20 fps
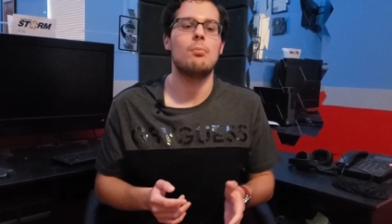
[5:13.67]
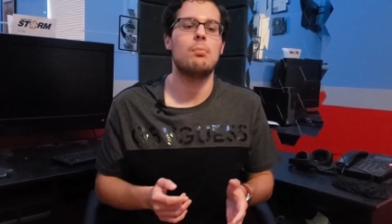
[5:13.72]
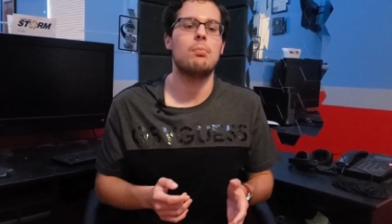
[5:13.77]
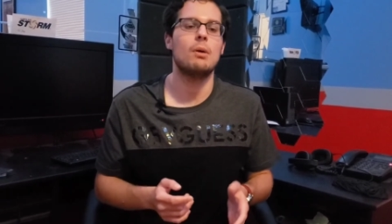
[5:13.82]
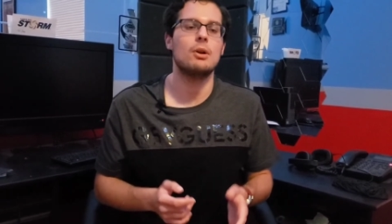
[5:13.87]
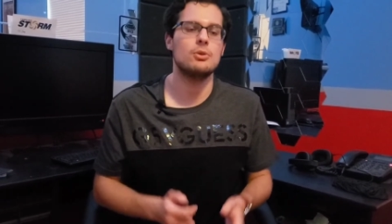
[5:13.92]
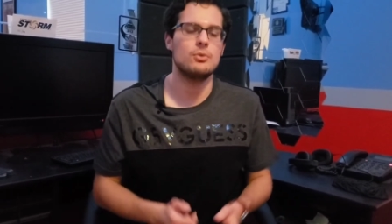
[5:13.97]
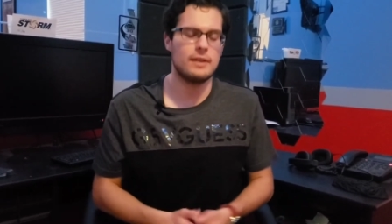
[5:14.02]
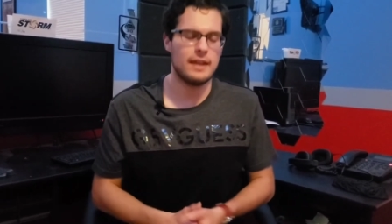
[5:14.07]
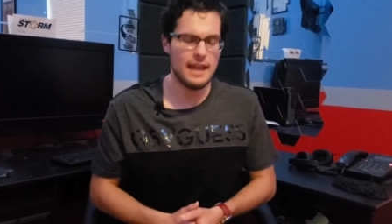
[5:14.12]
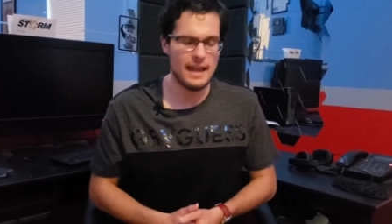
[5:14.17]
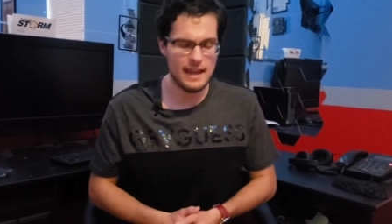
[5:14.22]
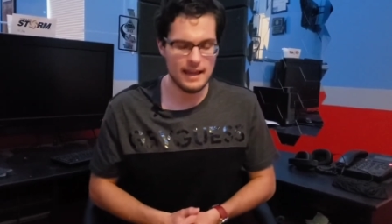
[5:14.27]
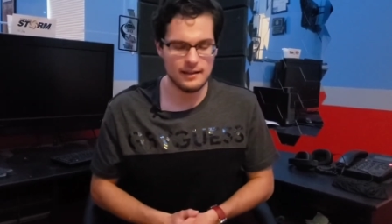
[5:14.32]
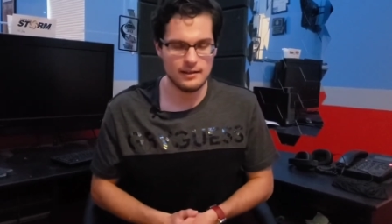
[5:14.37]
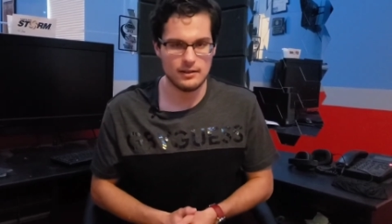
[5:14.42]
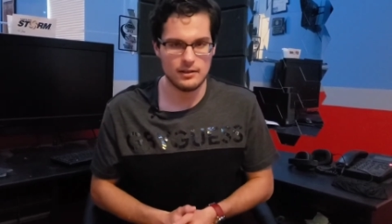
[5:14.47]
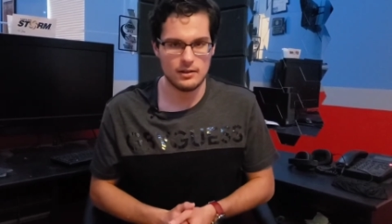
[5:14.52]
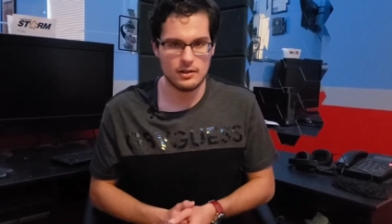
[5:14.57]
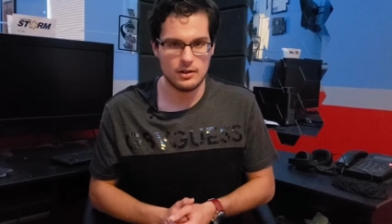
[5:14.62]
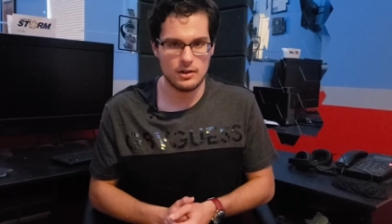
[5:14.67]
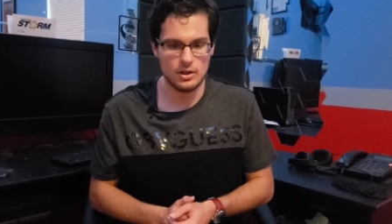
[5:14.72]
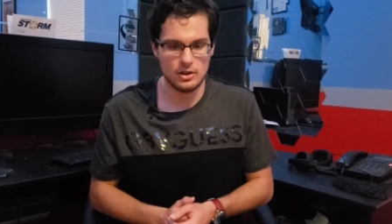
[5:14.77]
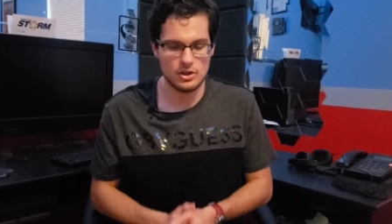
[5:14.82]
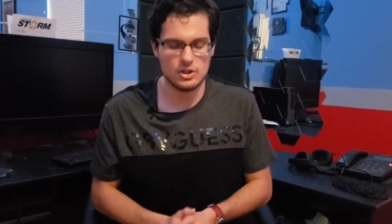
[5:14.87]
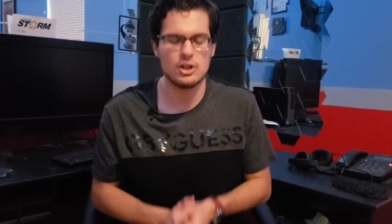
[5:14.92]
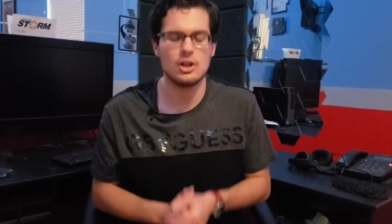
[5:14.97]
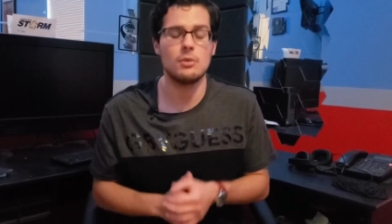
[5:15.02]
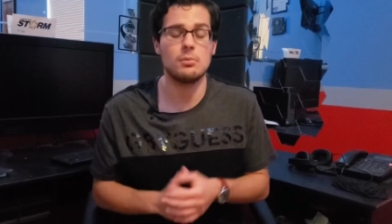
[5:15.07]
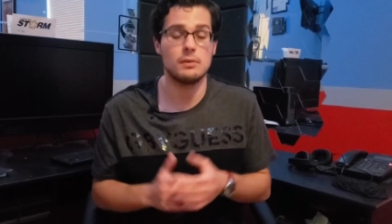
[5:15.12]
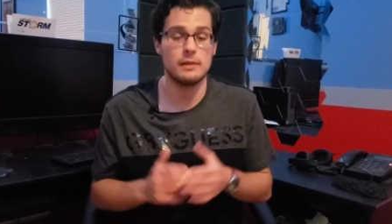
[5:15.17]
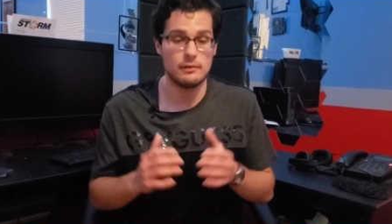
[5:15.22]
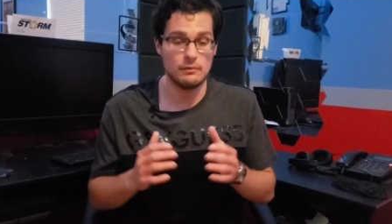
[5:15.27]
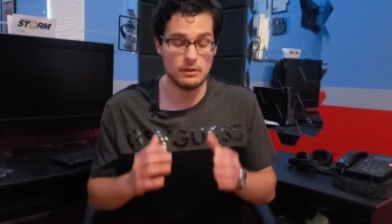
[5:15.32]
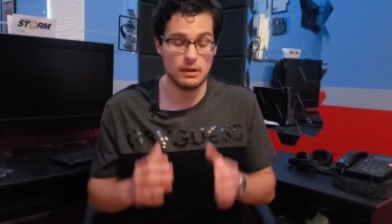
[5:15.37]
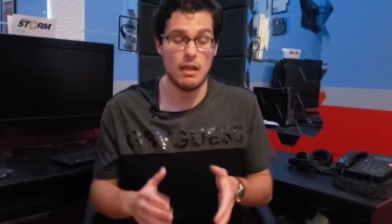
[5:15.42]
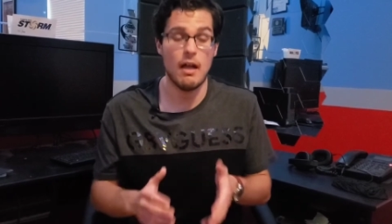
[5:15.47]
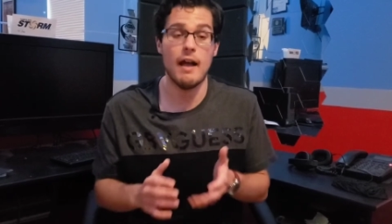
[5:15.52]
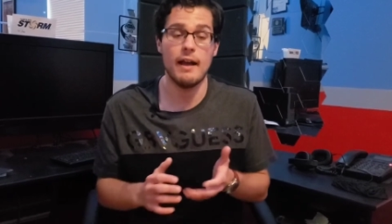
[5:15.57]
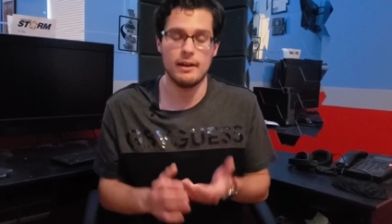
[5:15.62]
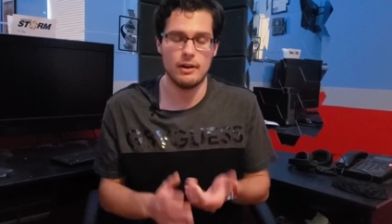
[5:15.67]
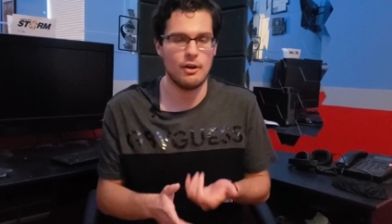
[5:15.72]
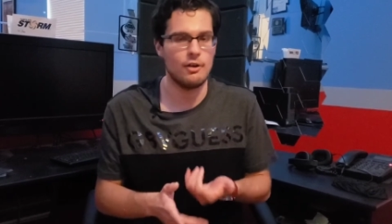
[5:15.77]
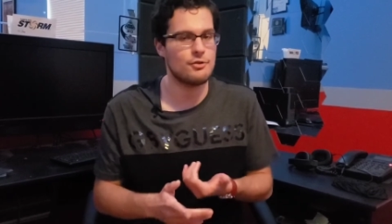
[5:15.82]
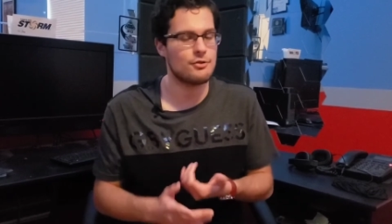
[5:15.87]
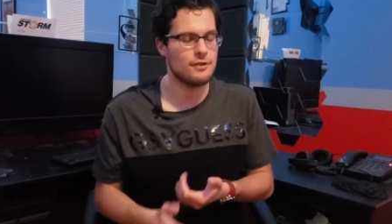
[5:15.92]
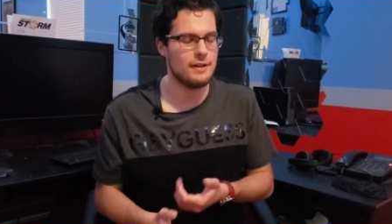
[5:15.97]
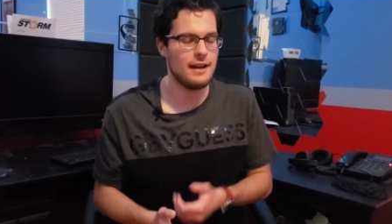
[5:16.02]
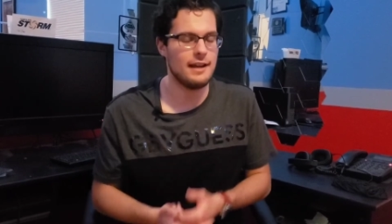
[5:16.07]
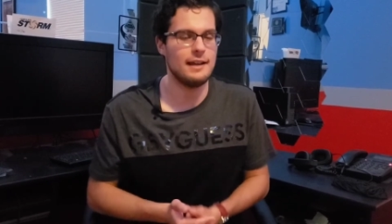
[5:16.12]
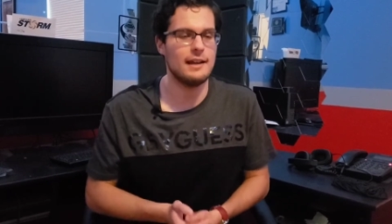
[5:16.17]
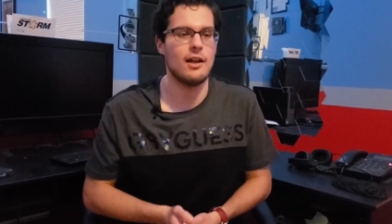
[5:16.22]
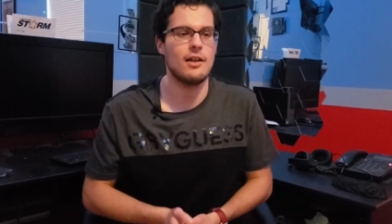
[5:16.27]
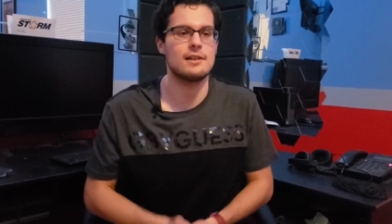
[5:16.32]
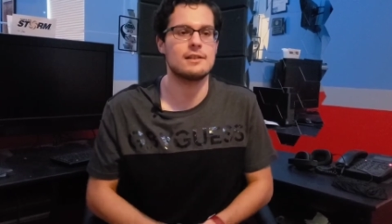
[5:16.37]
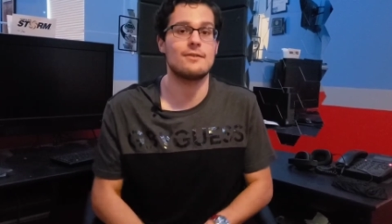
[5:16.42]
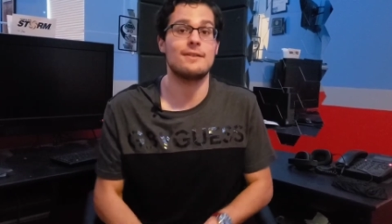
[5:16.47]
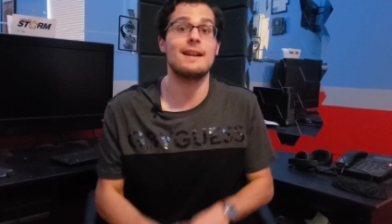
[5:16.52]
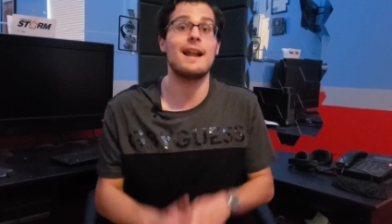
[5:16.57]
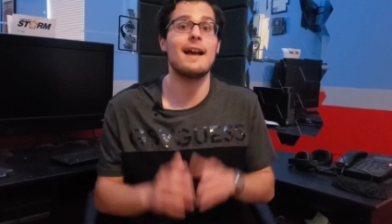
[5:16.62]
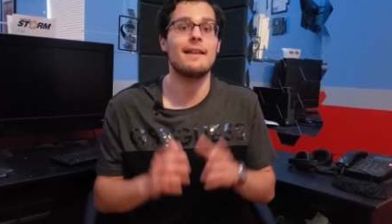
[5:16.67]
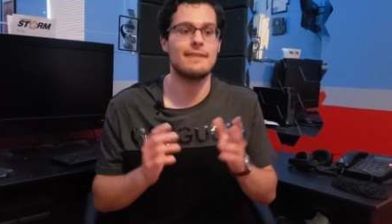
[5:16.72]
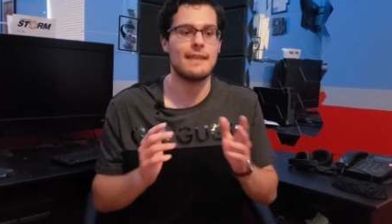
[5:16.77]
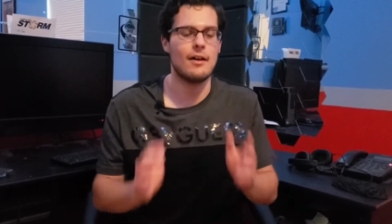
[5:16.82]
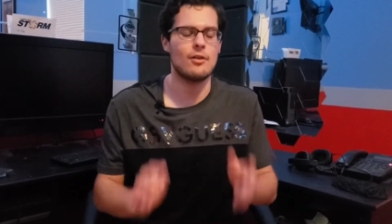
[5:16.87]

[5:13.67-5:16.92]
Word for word: But you can't considerably rely on one hundred eighty dollars every night.